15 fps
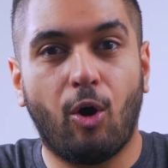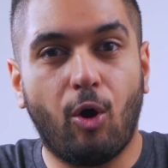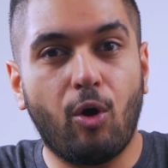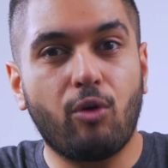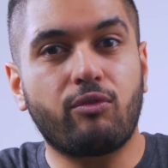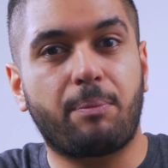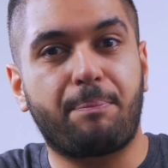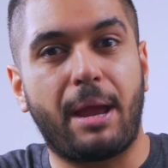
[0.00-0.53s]

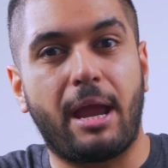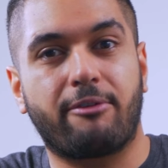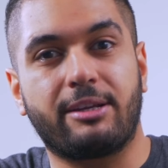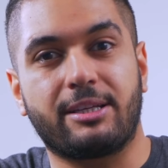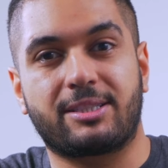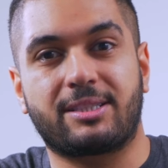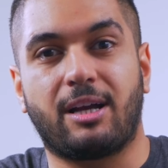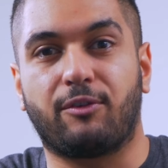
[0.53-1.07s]
or repair it
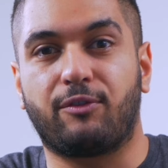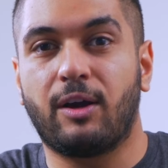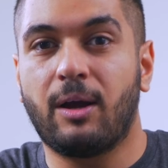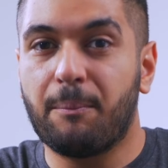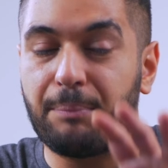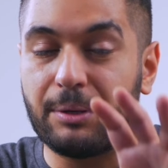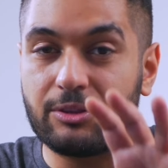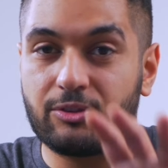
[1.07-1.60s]
yourself,
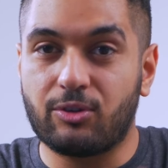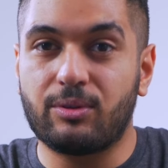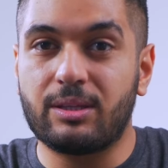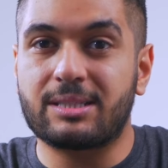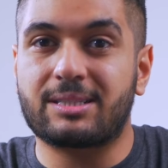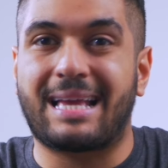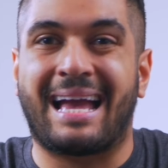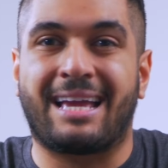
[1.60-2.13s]
but do
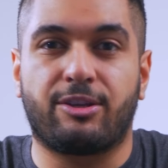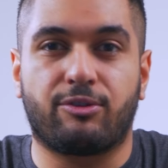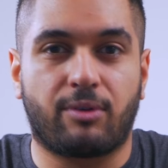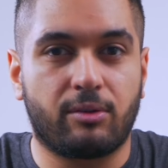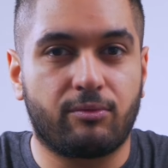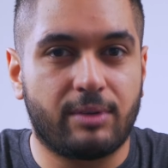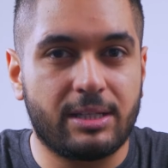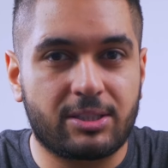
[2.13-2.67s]
this at your
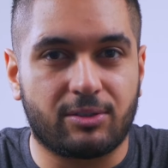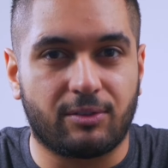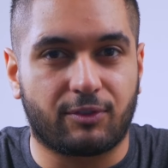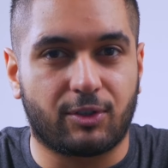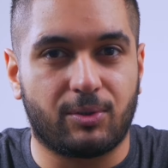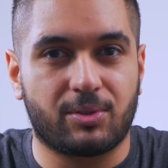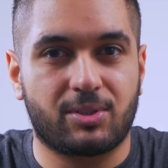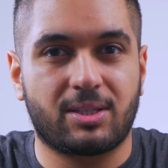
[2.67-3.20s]
own risk of
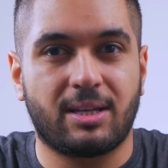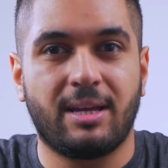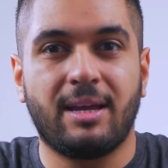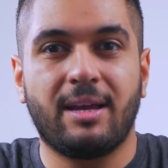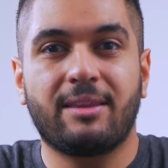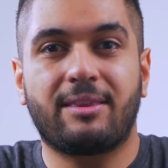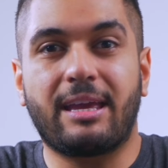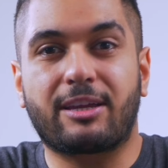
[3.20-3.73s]
course.
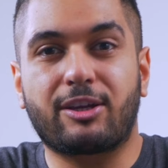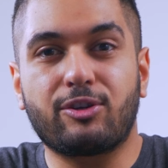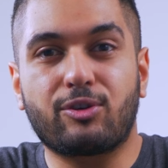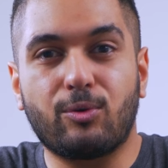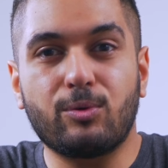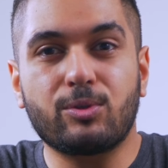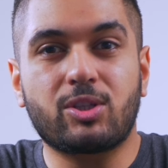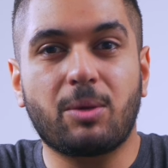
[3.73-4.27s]
There could
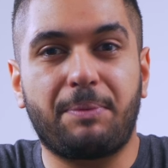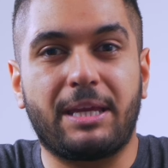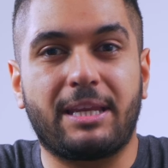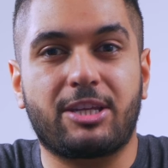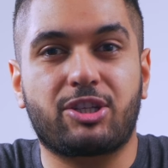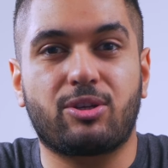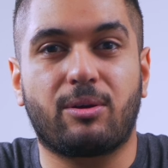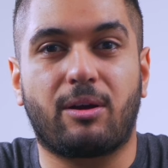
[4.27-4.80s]
also be an
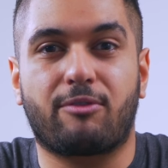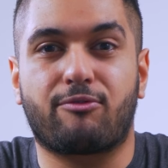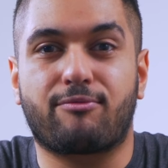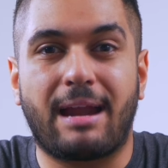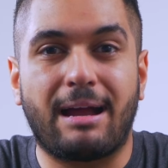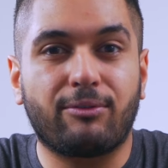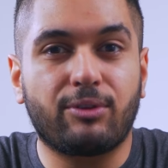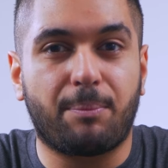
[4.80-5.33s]
issue
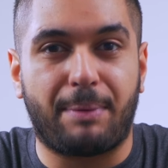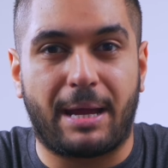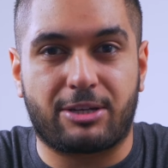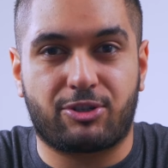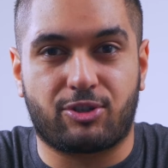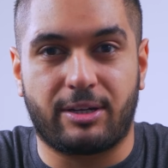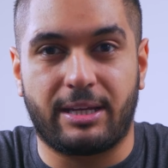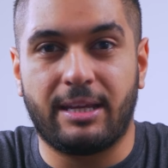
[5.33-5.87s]
around the
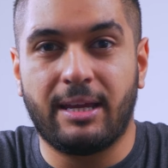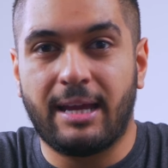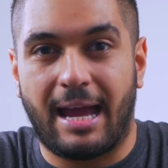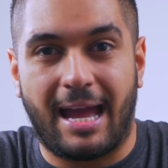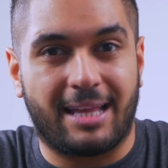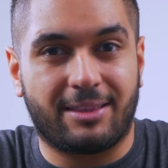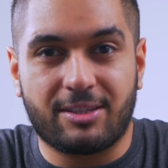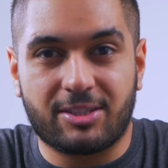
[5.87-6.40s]
battery
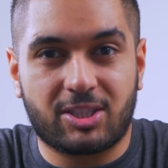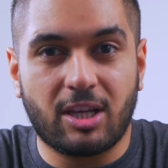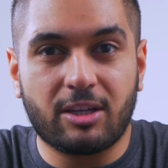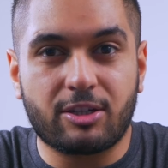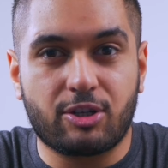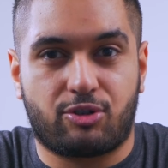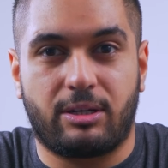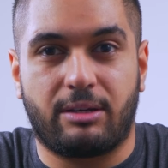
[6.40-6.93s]
and the
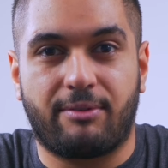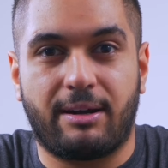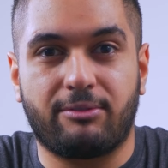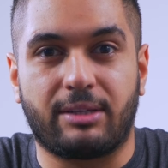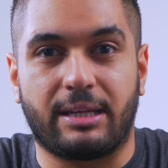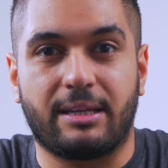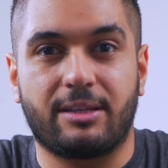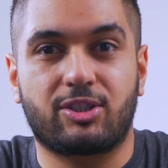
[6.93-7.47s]
circuitry
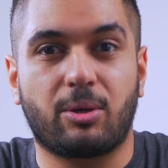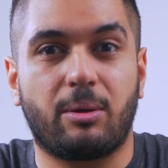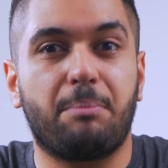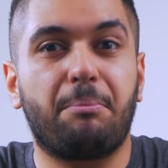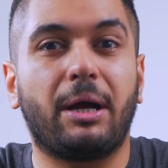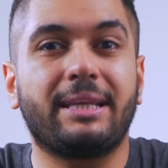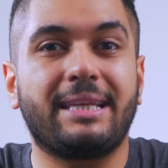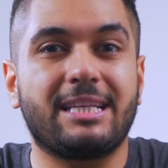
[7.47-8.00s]
around it, so it
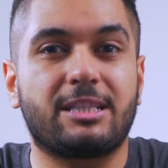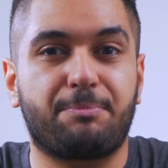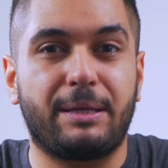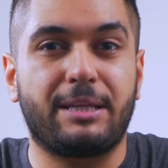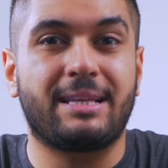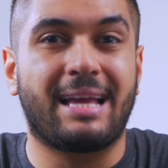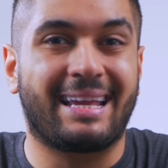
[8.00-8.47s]
might need to be